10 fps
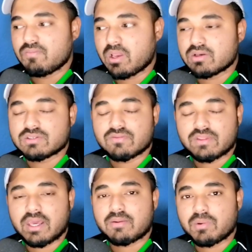Because of
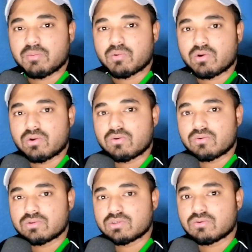that, people
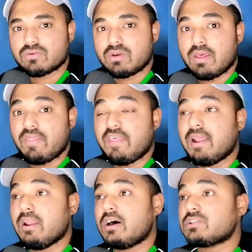know. So they
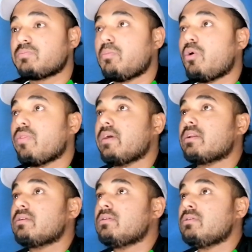lost more
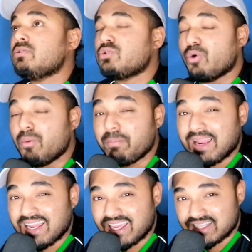than 2
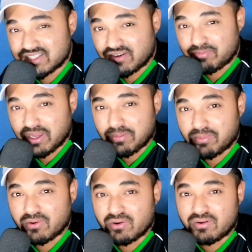million of
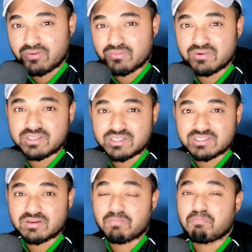people, which
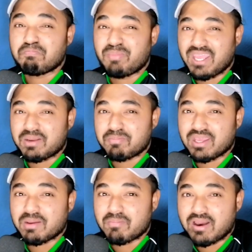is a big,
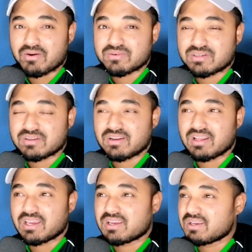big amount,
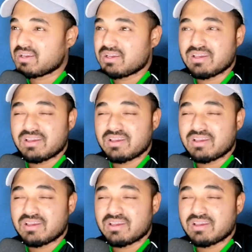like